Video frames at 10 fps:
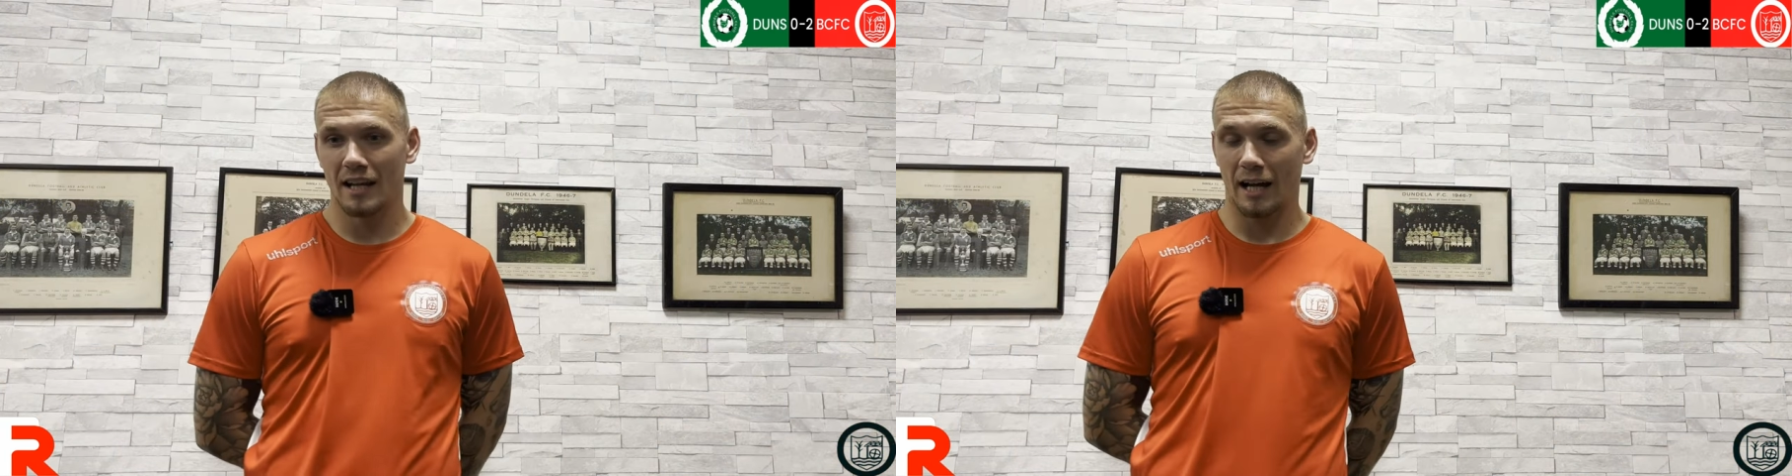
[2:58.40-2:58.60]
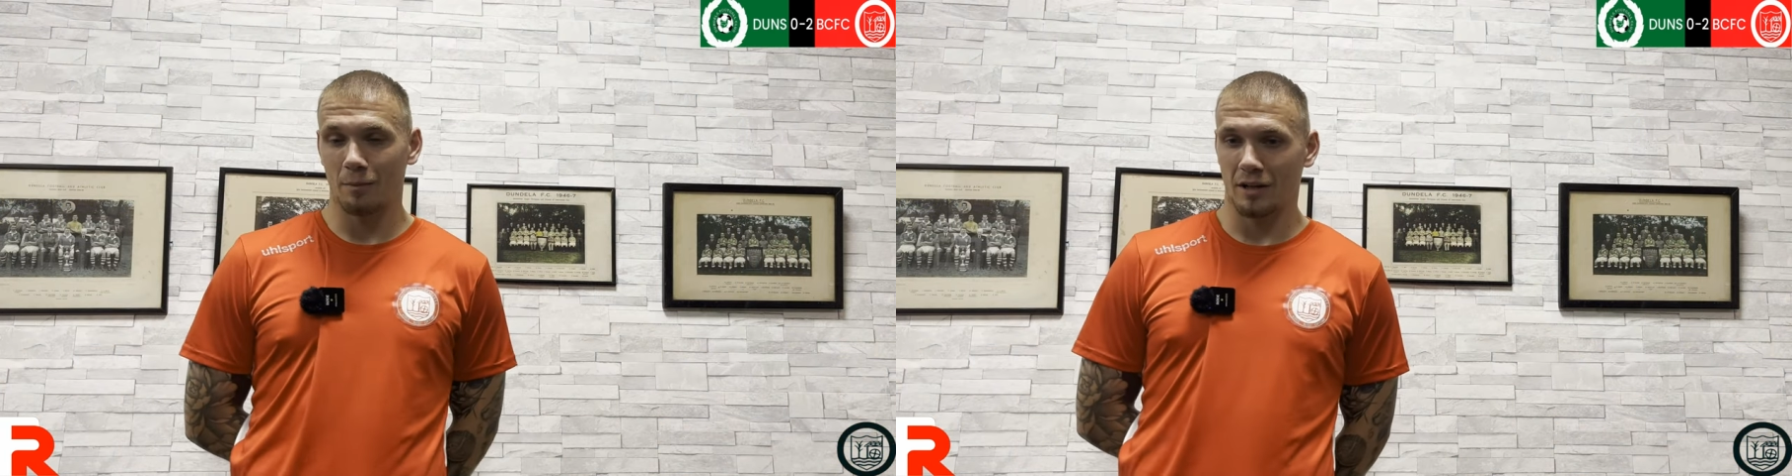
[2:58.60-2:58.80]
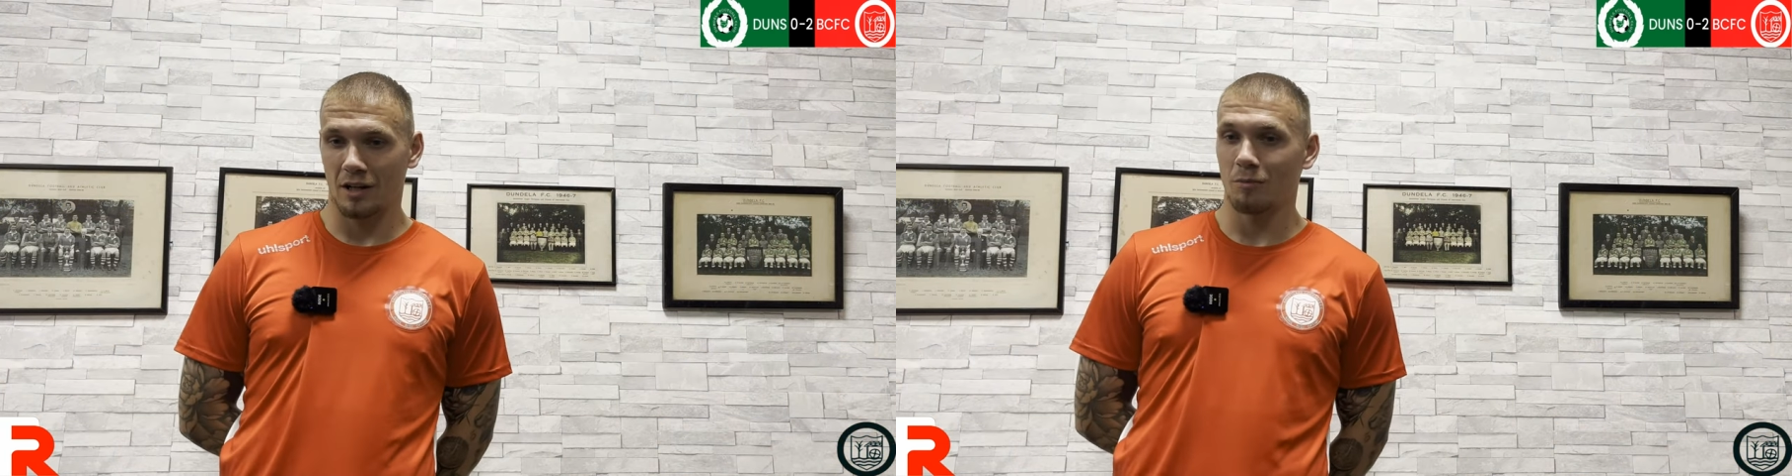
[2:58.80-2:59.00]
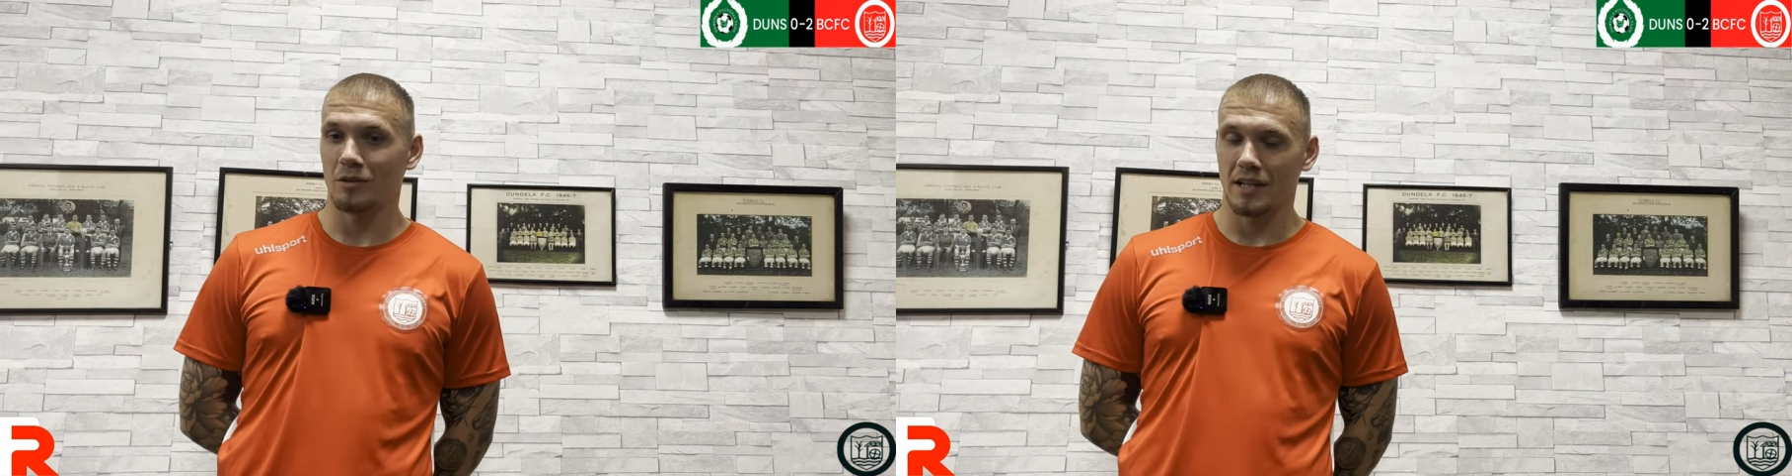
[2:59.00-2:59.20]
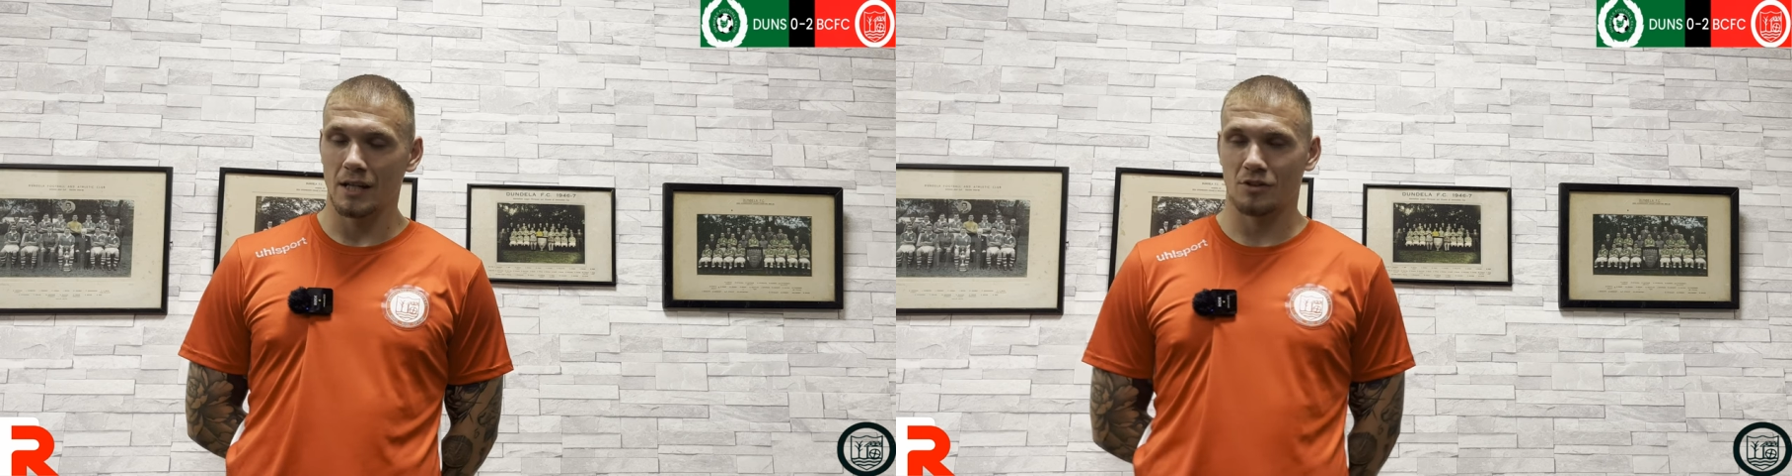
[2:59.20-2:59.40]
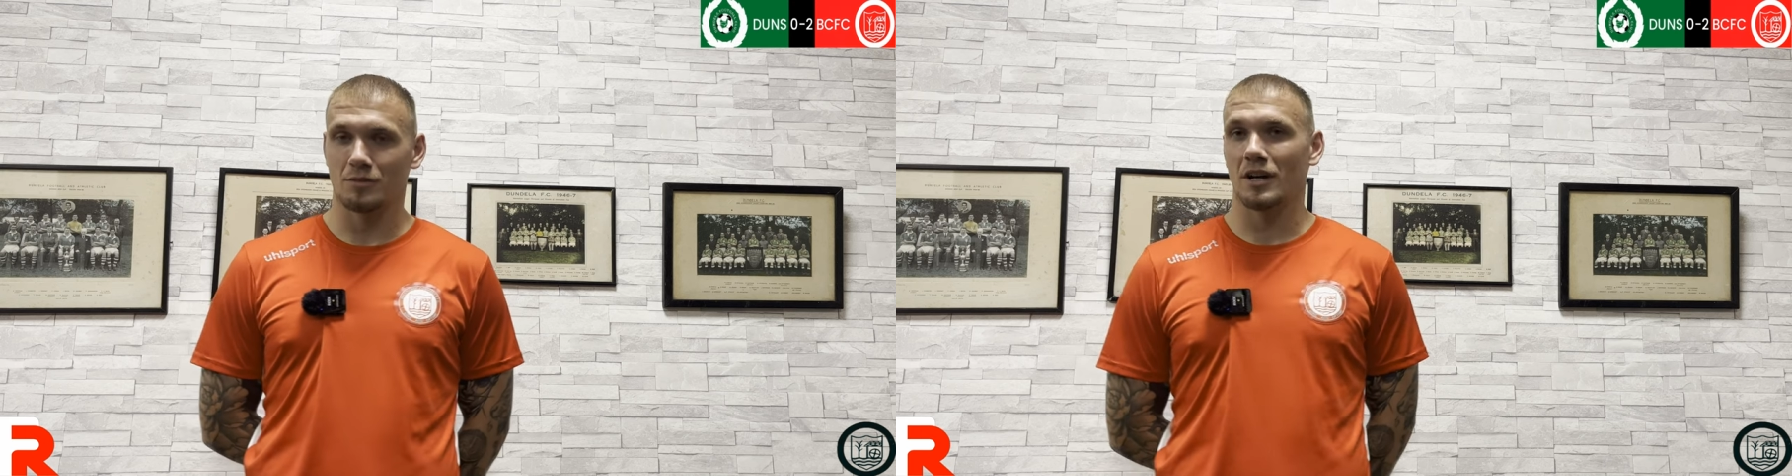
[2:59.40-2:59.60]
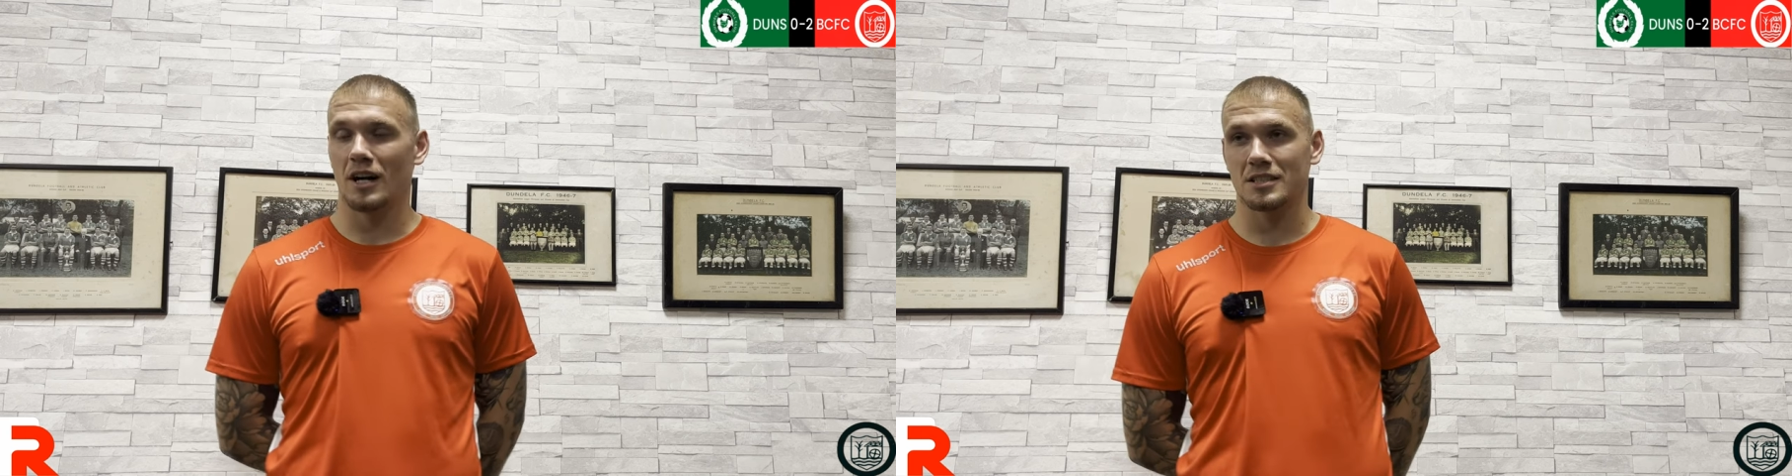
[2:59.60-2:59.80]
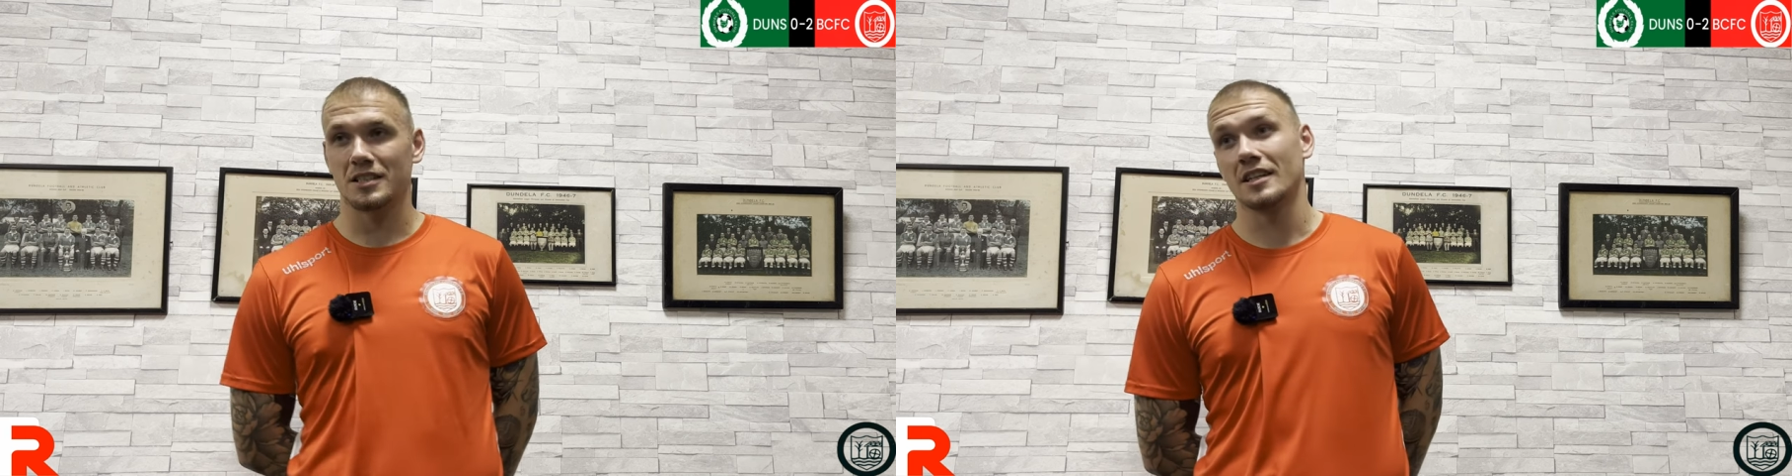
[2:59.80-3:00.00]
I played a couple of games with him
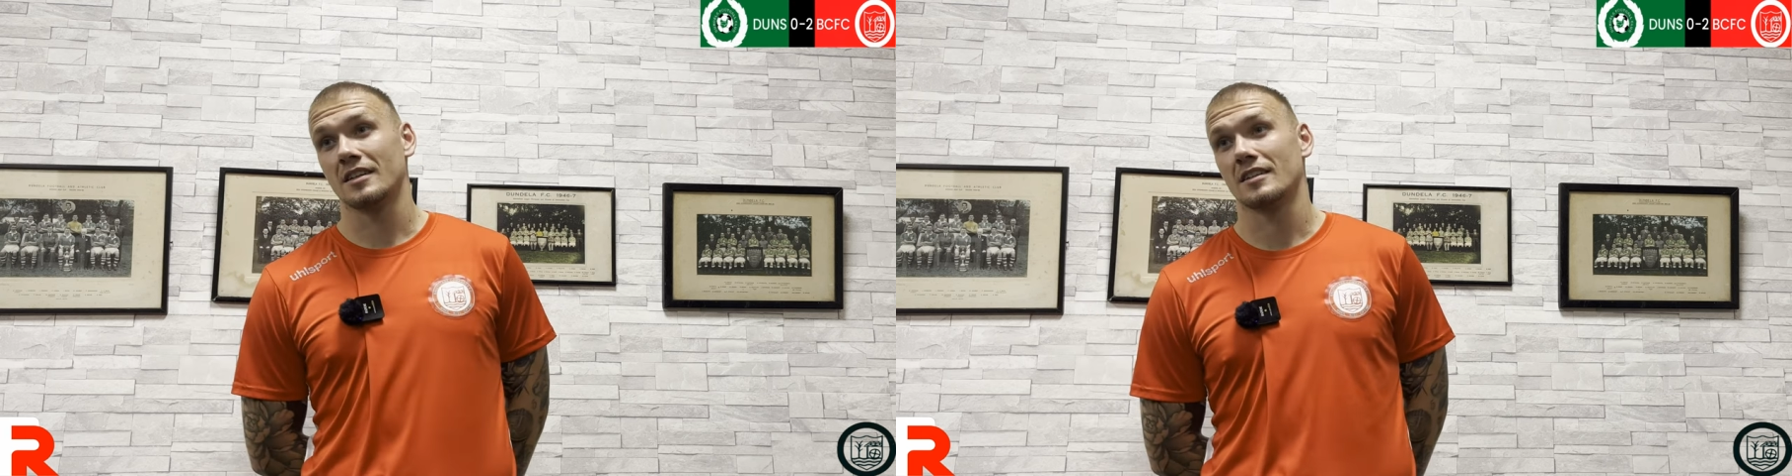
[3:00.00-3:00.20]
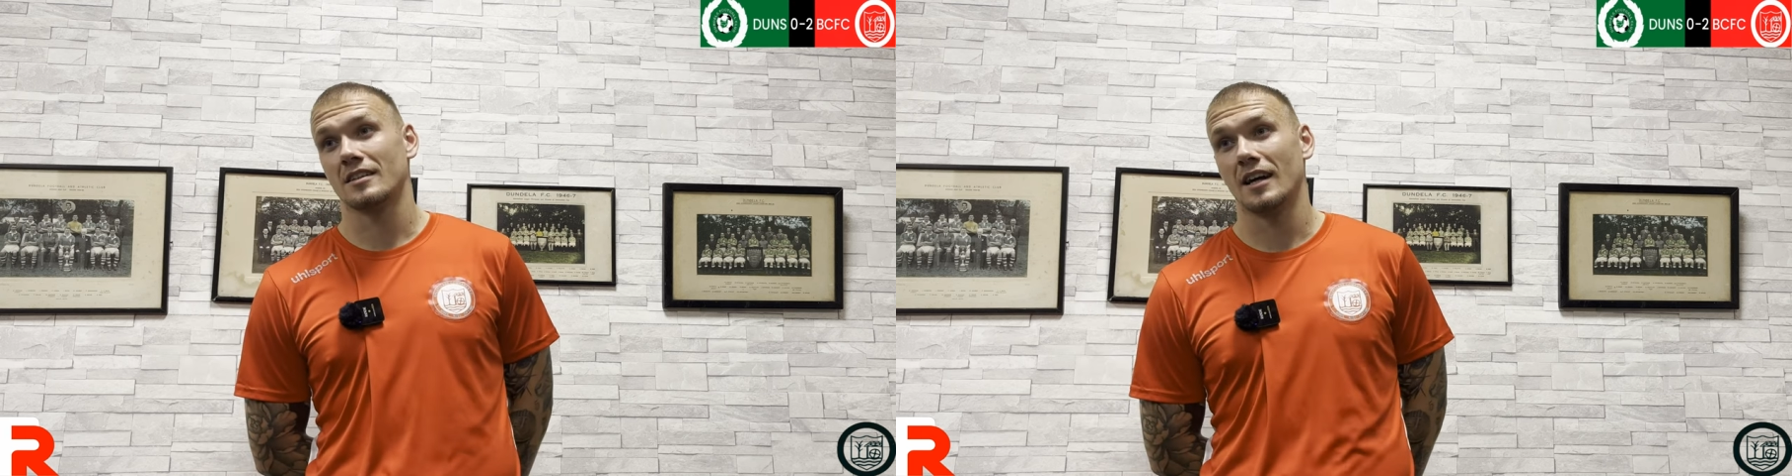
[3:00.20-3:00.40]
last year.